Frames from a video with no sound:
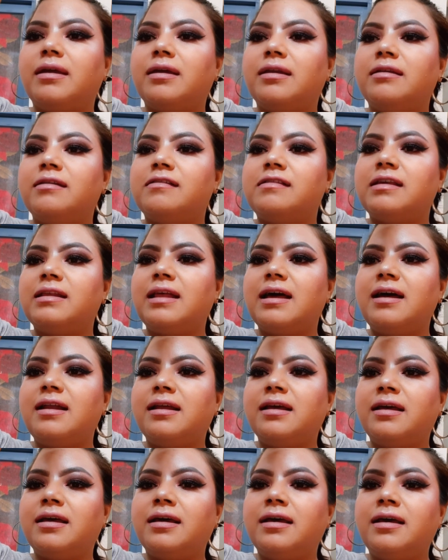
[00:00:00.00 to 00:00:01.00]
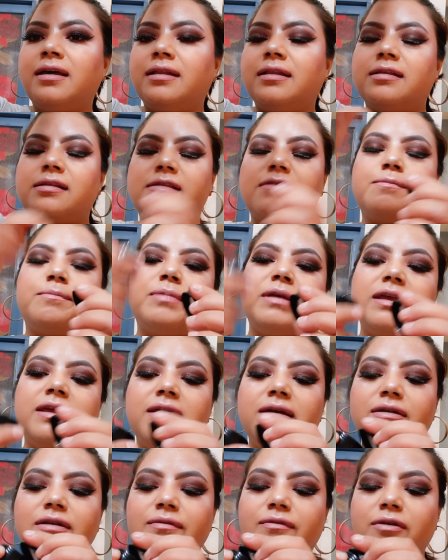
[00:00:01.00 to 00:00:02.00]
Can you see that? This is
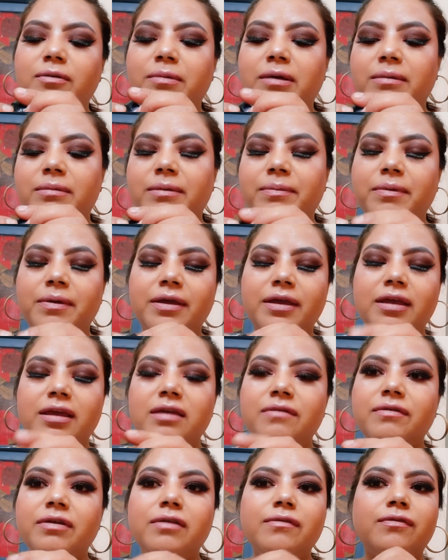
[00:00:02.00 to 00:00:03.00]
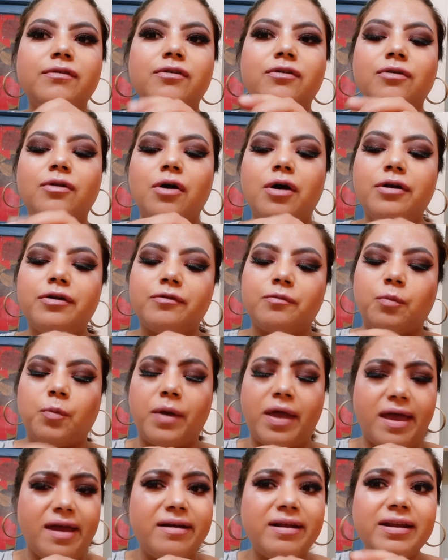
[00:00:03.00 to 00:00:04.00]
beautiful baby pink. Even if you do not
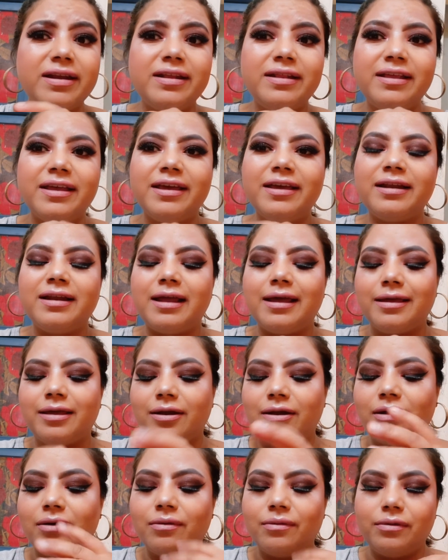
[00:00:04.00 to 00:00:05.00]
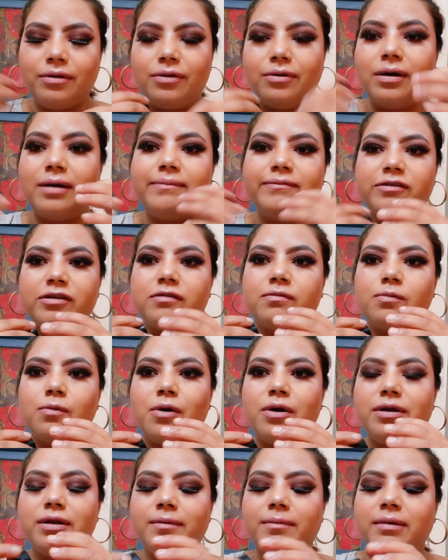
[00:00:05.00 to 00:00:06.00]
wear anything, like, you know, you have just
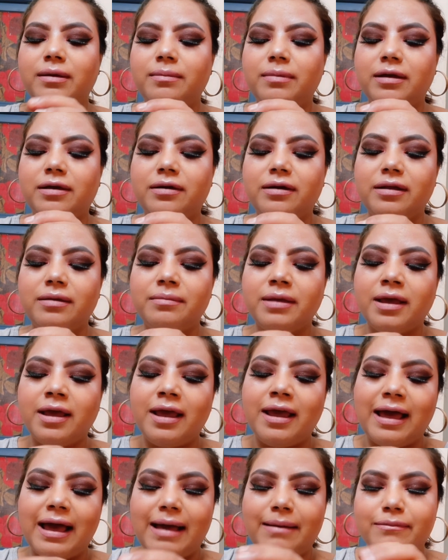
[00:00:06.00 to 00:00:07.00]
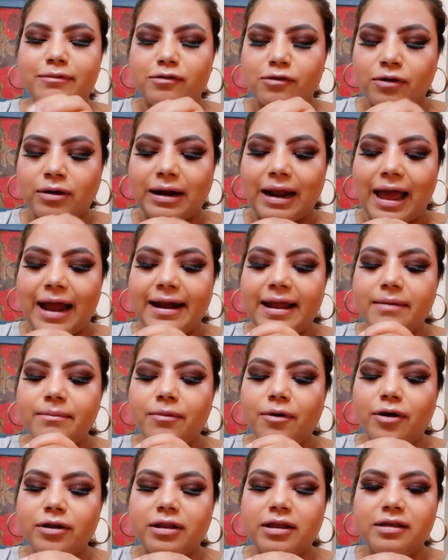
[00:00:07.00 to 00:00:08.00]
worn your BB cream. I'm so glad I
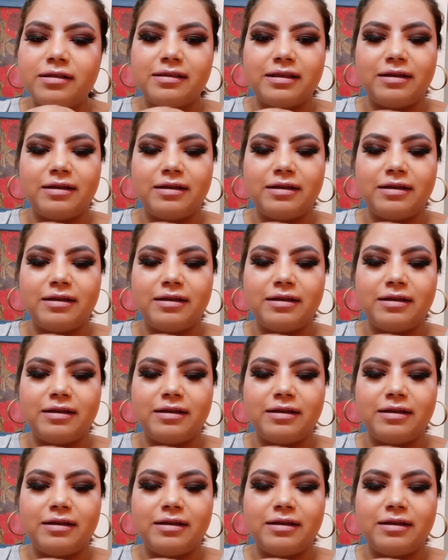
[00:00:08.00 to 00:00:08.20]
bought this.